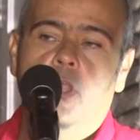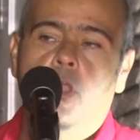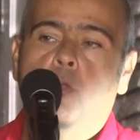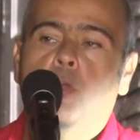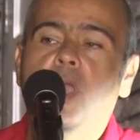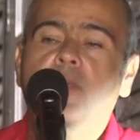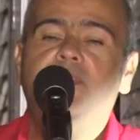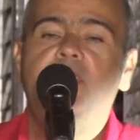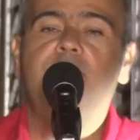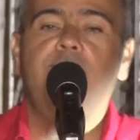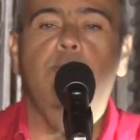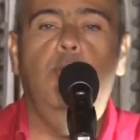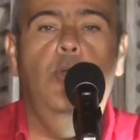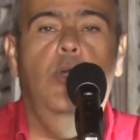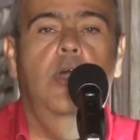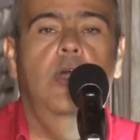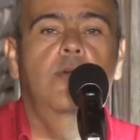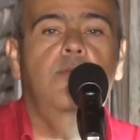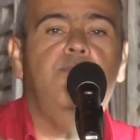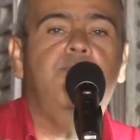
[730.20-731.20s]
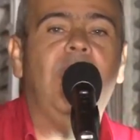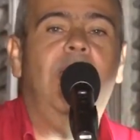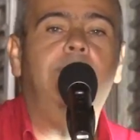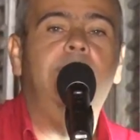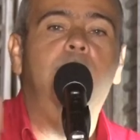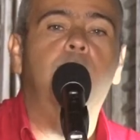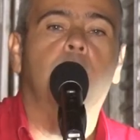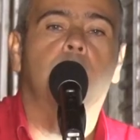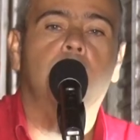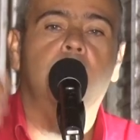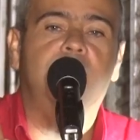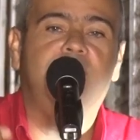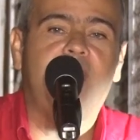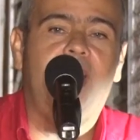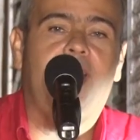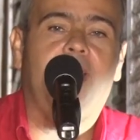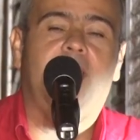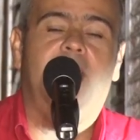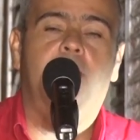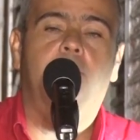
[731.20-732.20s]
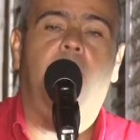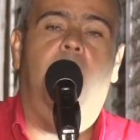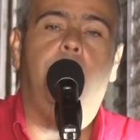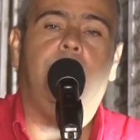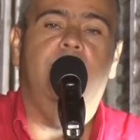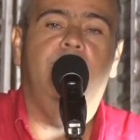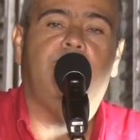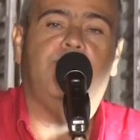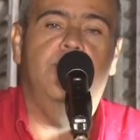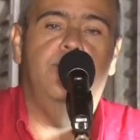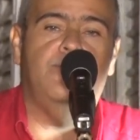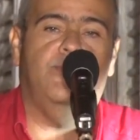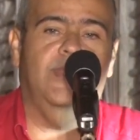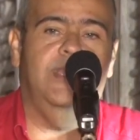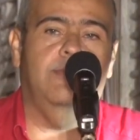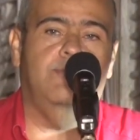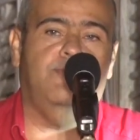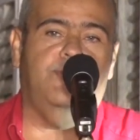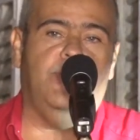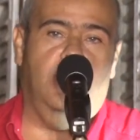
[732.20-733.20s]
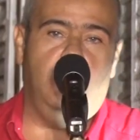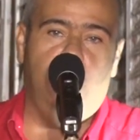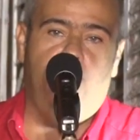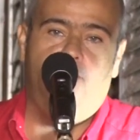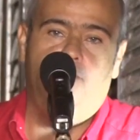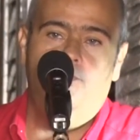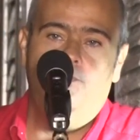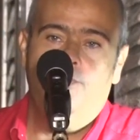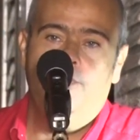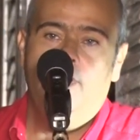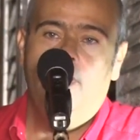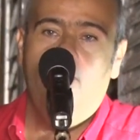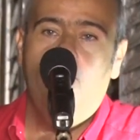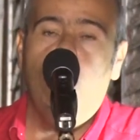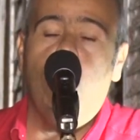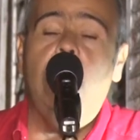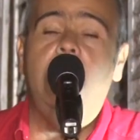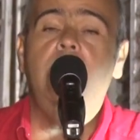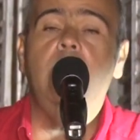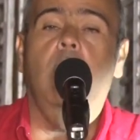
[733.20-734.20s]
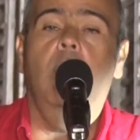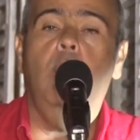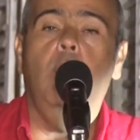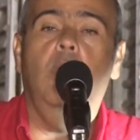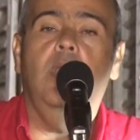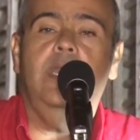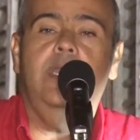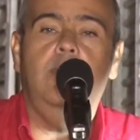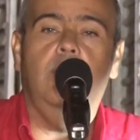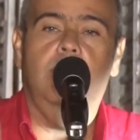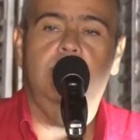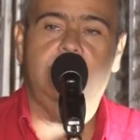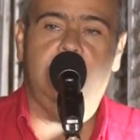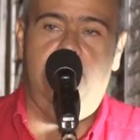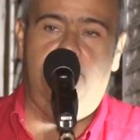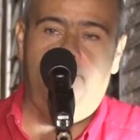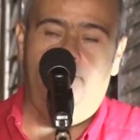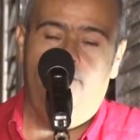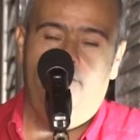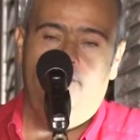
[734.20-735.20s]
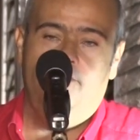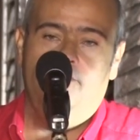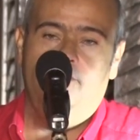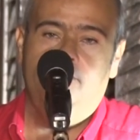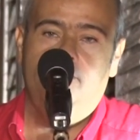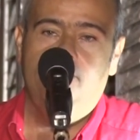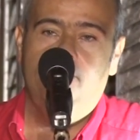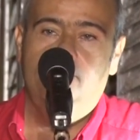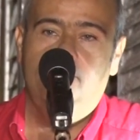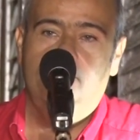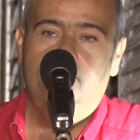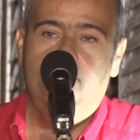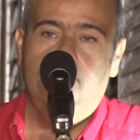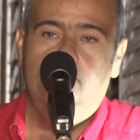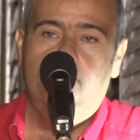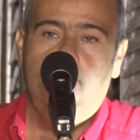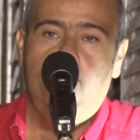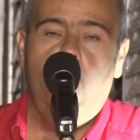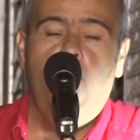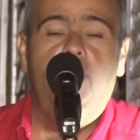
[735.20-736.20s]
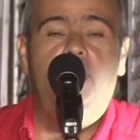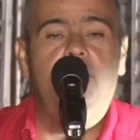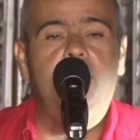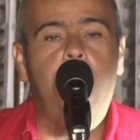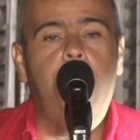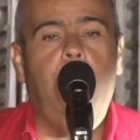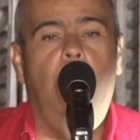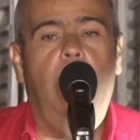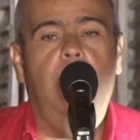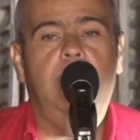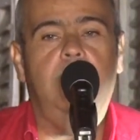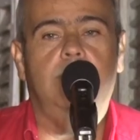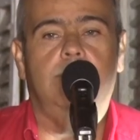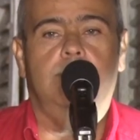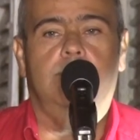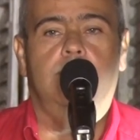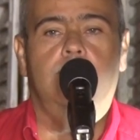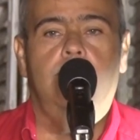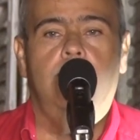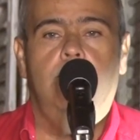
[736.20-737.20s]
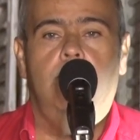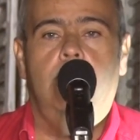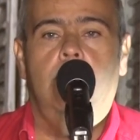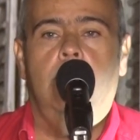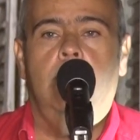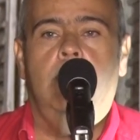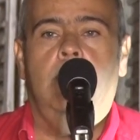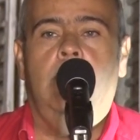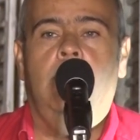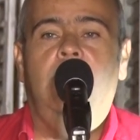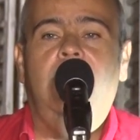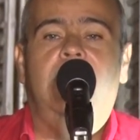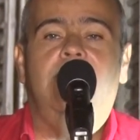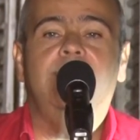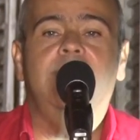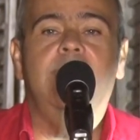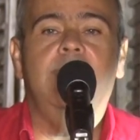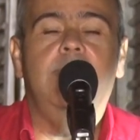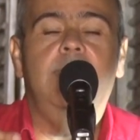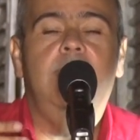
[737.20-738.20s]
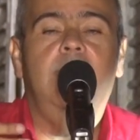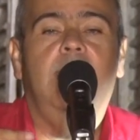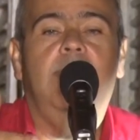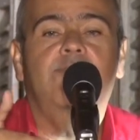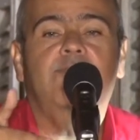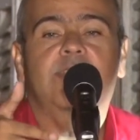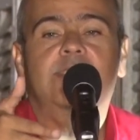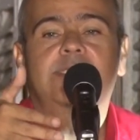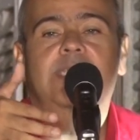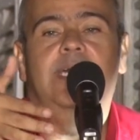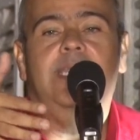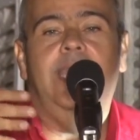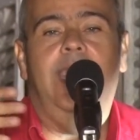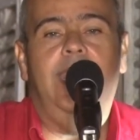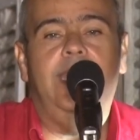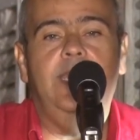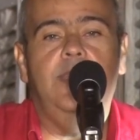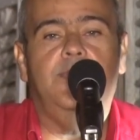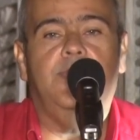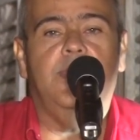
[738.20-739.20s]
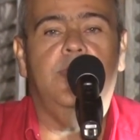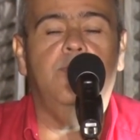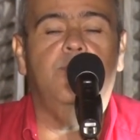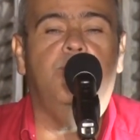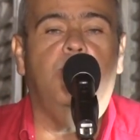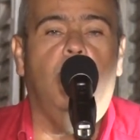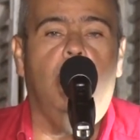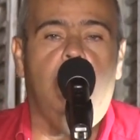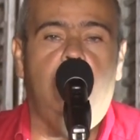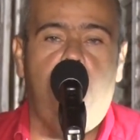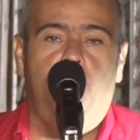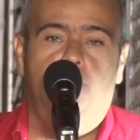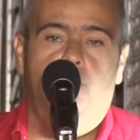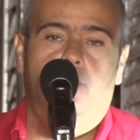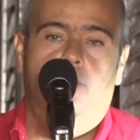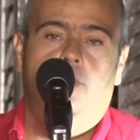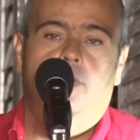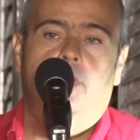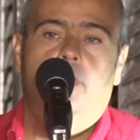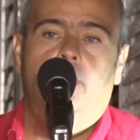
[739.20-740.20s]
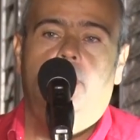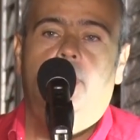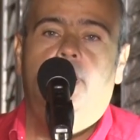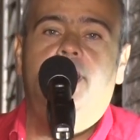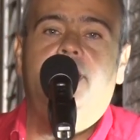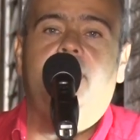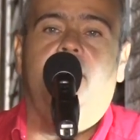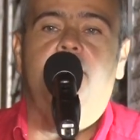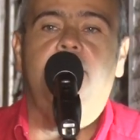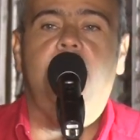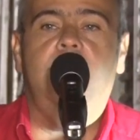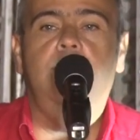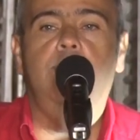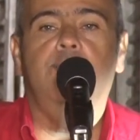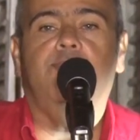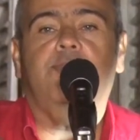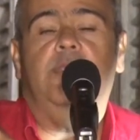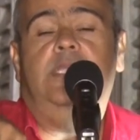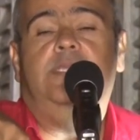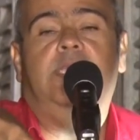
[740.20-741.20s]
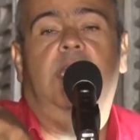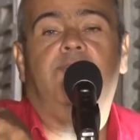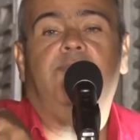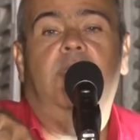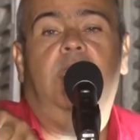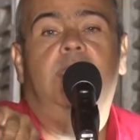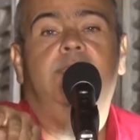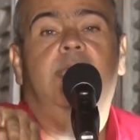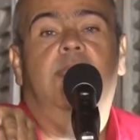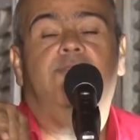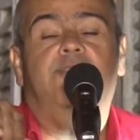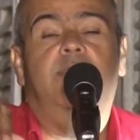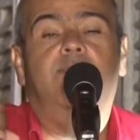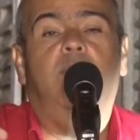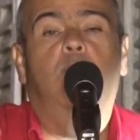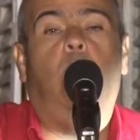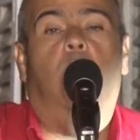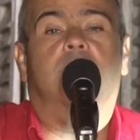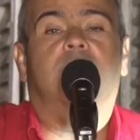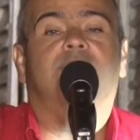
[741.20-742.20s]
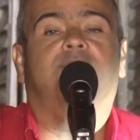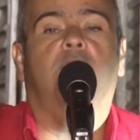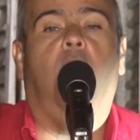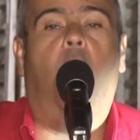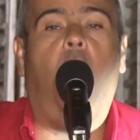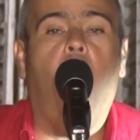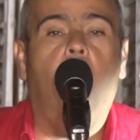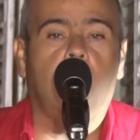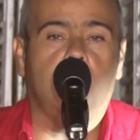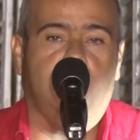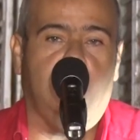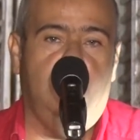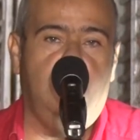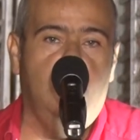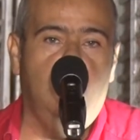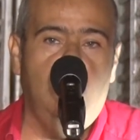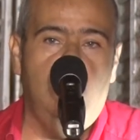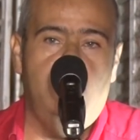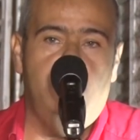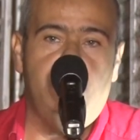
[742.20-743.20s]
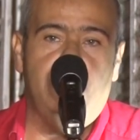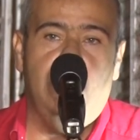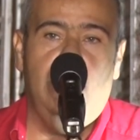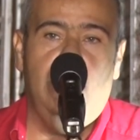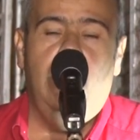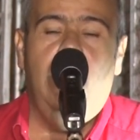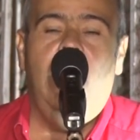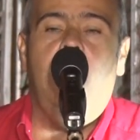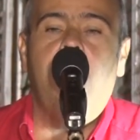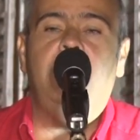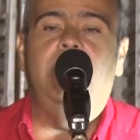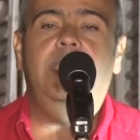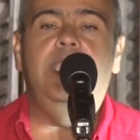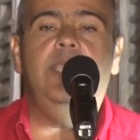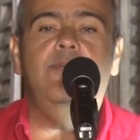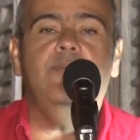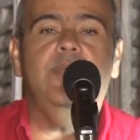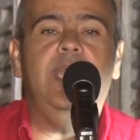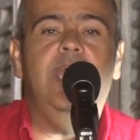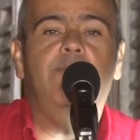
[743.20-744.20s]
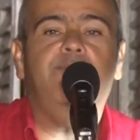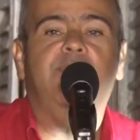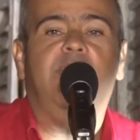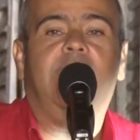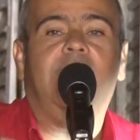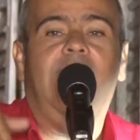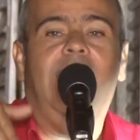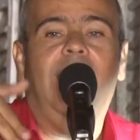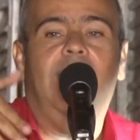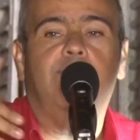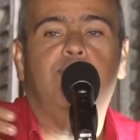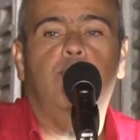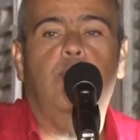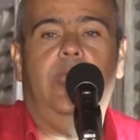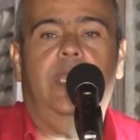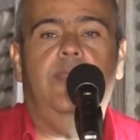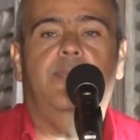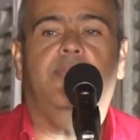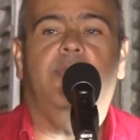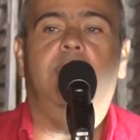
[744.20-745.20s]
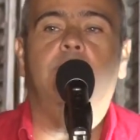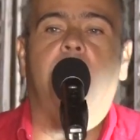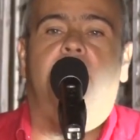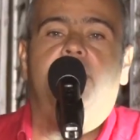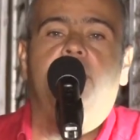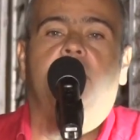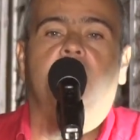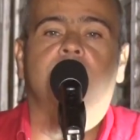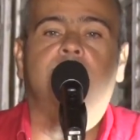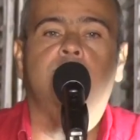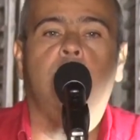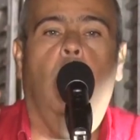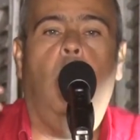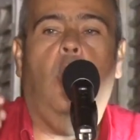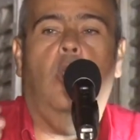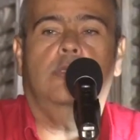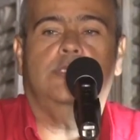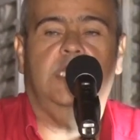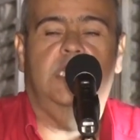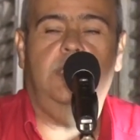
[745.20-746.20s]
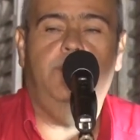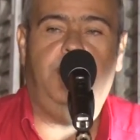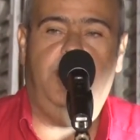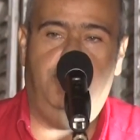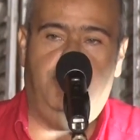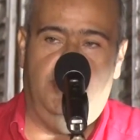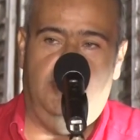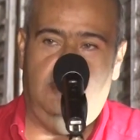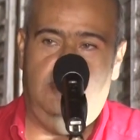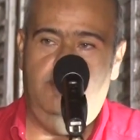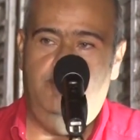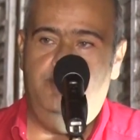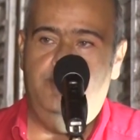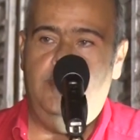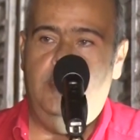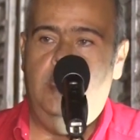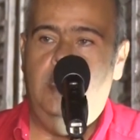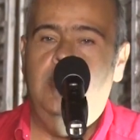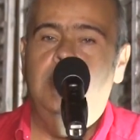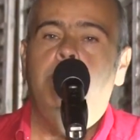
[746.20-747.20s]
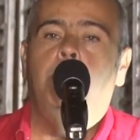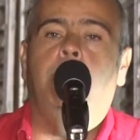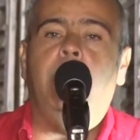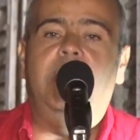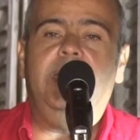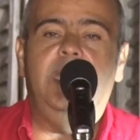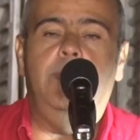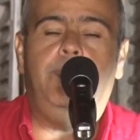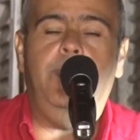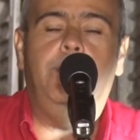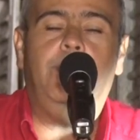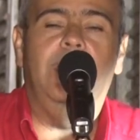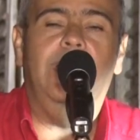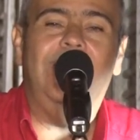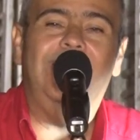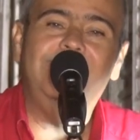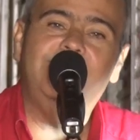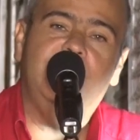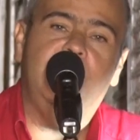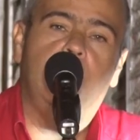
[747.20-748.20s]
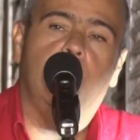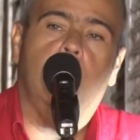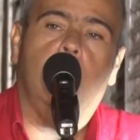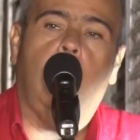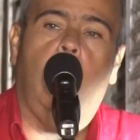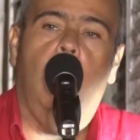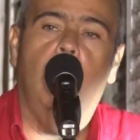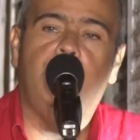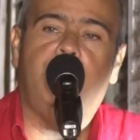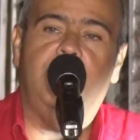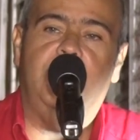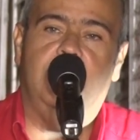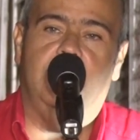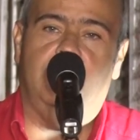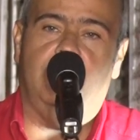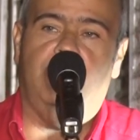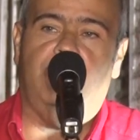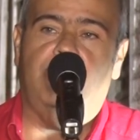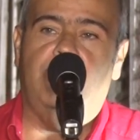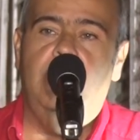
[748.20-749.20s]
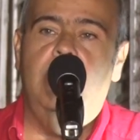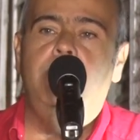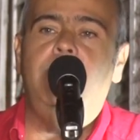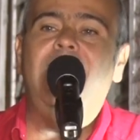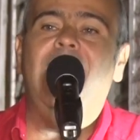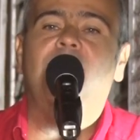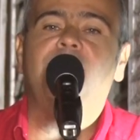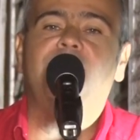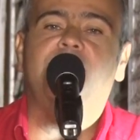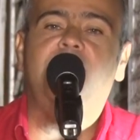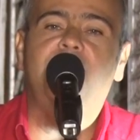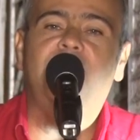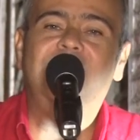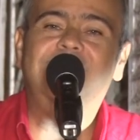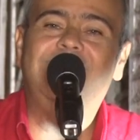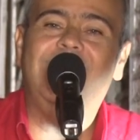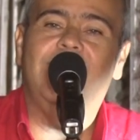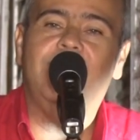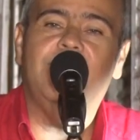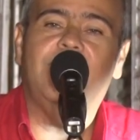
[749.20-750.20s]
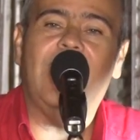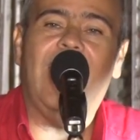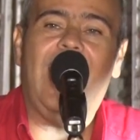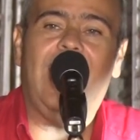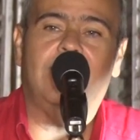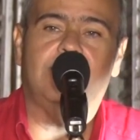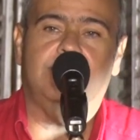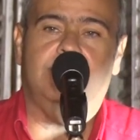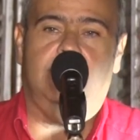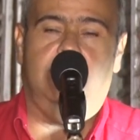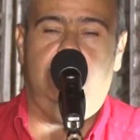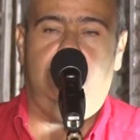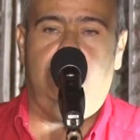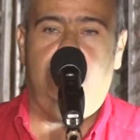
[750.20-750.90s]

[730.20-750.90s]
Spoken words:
Well, if his own family will reject him up in St. Philip South, why are y'all holding on to him? Well, ain't a point. He hasn't done anything for you. He doesn't even want to talk to you. I mean, even if you can't do anything, but you could talk to the people. Bring the people into your confidence. He hasn't even done that.